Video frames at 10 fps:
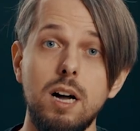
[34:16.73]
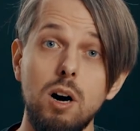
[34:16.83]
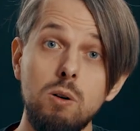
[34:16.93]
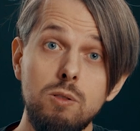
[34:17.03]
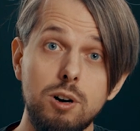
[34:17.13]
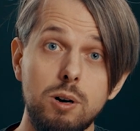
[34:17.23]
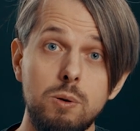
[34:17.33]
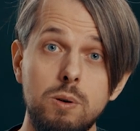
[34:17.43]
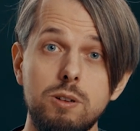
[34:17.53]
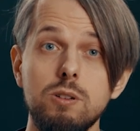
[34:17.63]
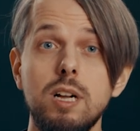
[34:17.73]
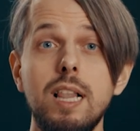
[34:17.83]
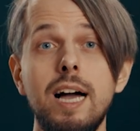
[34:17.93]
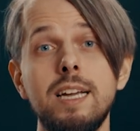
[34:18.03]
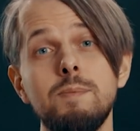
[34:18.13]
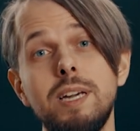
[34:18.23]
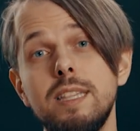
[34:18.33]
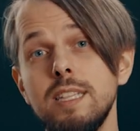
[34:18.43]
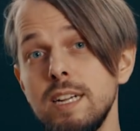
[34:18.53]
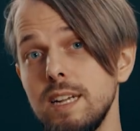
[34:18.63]
Although your client may
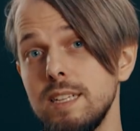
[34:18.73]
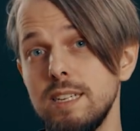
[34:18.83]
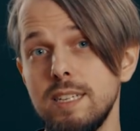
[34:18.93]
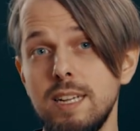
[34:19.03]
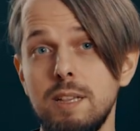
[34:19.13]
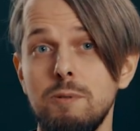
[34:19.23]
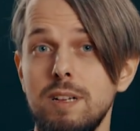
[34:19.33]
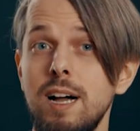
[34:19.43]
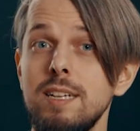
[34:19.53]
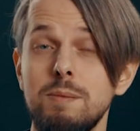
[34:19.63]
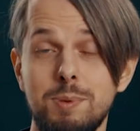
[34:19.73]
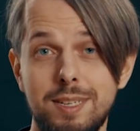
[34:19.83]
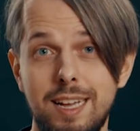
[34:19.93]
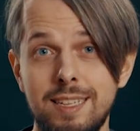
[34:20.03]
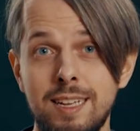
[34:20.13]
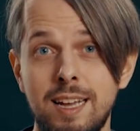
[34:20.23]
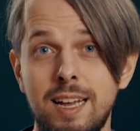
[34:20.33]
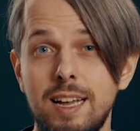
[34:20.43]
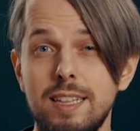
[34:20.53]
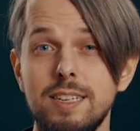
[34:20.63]
not understand 100%,
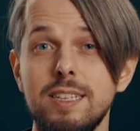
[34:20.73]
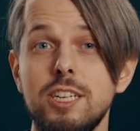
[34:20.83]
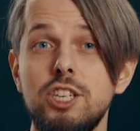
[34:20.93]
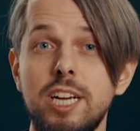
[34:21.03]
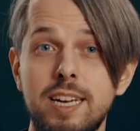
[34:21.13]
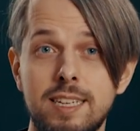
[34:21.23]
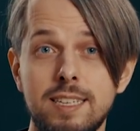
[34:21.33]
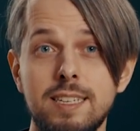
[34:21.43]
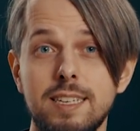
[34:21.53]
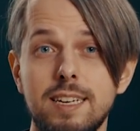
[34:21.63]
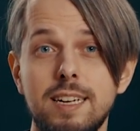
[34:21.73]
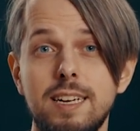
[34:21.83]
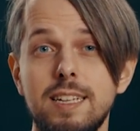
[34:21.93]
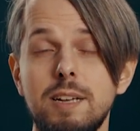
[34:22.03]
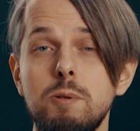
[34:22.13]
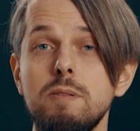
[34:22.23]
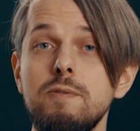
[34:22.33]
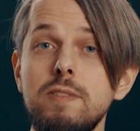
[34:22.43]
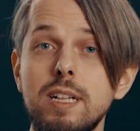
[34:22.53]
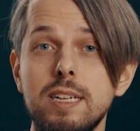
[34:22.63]
there's a chance uh, they will
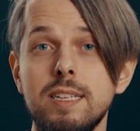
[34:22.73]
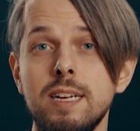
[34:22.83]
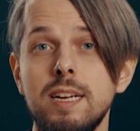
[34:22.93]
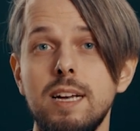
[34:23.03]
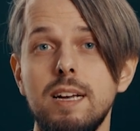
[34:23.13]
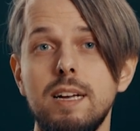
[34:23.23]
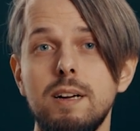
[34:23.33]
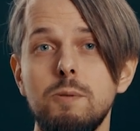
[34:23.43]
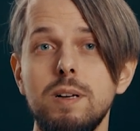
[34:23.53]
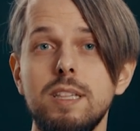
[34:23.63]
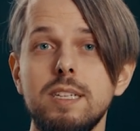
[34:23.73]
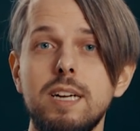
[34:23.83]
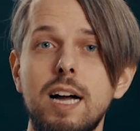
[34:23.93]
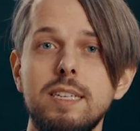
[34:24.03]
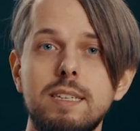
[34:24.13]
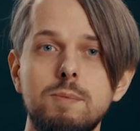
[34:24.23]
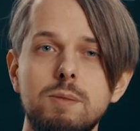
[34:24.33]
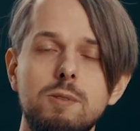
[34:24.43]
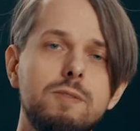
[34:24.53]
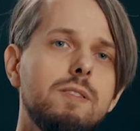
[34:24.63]
feel it uh, when the sky seems
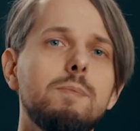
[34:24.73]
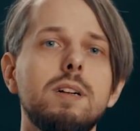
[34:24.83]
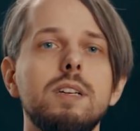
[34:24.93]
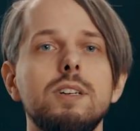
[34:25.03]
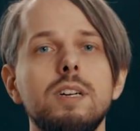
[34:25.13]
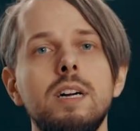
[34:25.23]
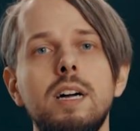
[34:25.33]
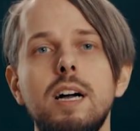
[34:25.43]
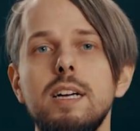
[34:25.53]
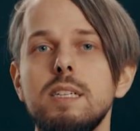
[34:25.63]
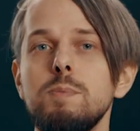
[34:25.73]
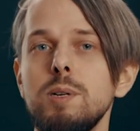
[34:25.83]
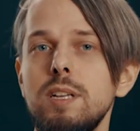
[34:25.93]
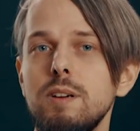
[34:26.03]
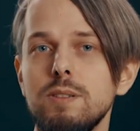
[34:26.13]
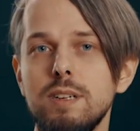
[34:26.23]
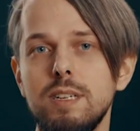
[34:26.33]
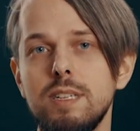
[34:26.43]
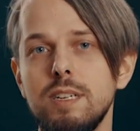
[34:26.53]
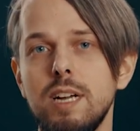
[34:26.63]
more familiar especially on the
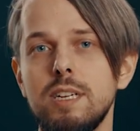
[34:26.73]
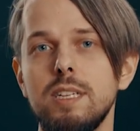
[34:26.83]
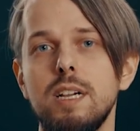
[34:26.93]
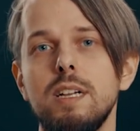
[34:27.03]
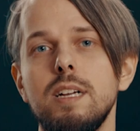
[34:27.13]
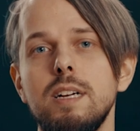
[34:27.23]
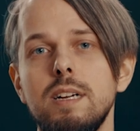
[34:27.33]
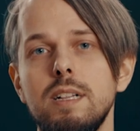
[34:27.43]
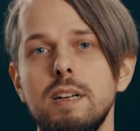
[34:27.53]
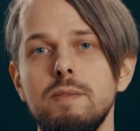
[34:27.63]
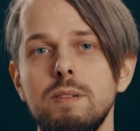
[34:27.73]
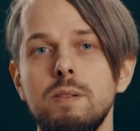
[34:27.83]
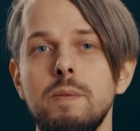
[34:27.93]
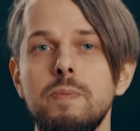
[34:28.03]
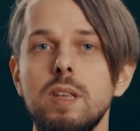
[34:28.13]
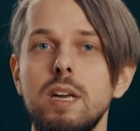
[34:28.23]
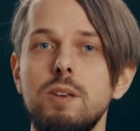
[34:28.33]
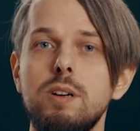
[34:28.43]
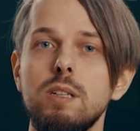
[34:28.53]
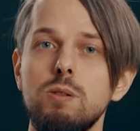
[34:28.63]
international uh, level.
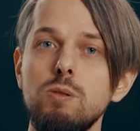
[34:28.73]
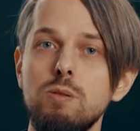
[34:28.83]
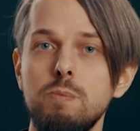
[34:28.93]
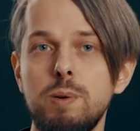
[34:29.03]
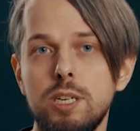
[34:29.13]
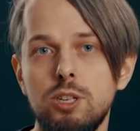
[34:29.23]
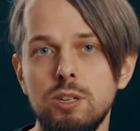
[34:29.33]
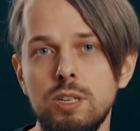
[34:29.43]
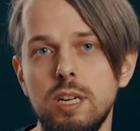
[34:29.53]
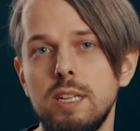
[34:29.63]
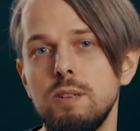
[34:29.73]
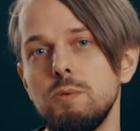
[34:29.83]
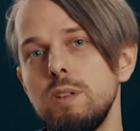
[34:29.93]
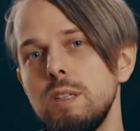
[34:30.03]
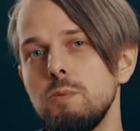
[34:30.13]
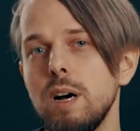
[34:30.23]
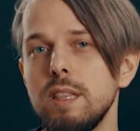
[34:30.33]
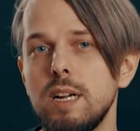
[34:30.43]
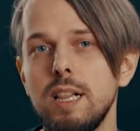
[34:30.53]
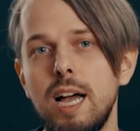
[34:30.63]
You can Google pictures and read what
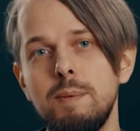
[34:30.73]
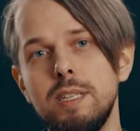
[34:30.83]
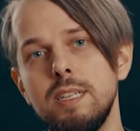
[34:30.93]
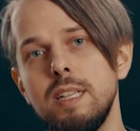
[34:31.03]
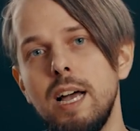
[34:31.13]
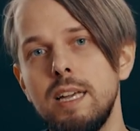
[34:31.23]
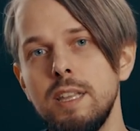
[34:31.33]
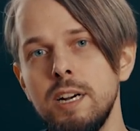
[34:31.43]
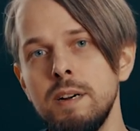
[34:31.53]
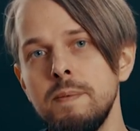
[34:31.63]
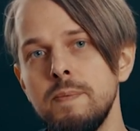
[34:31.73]
the climate is like there